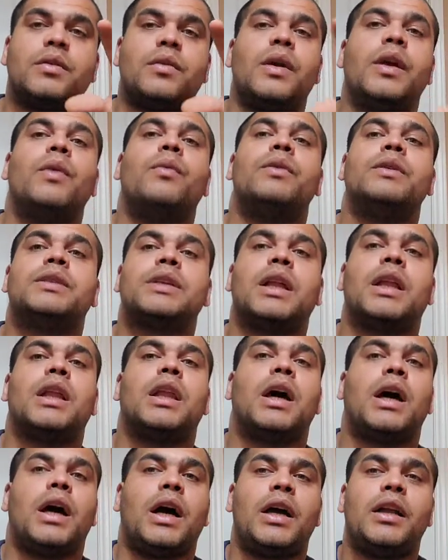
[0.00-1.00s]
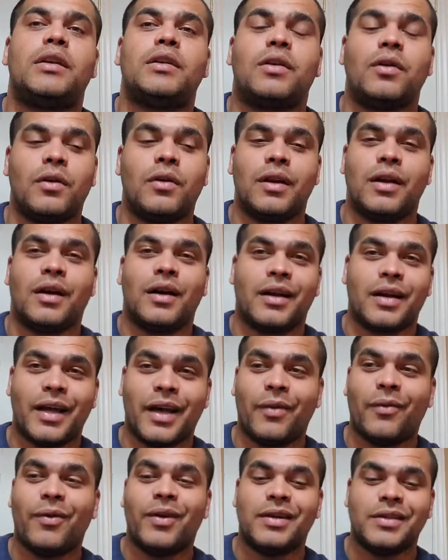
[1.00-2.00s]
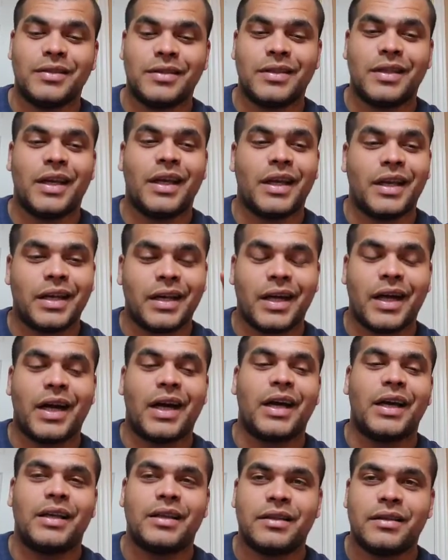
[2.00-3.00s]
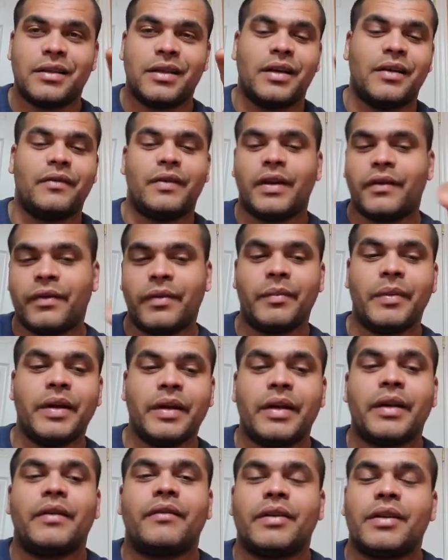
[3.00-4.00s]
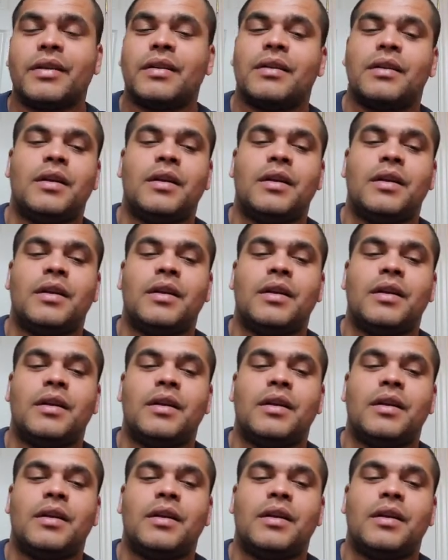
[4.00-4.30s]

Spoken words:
was a lot going on at once, and I loved every minute of it.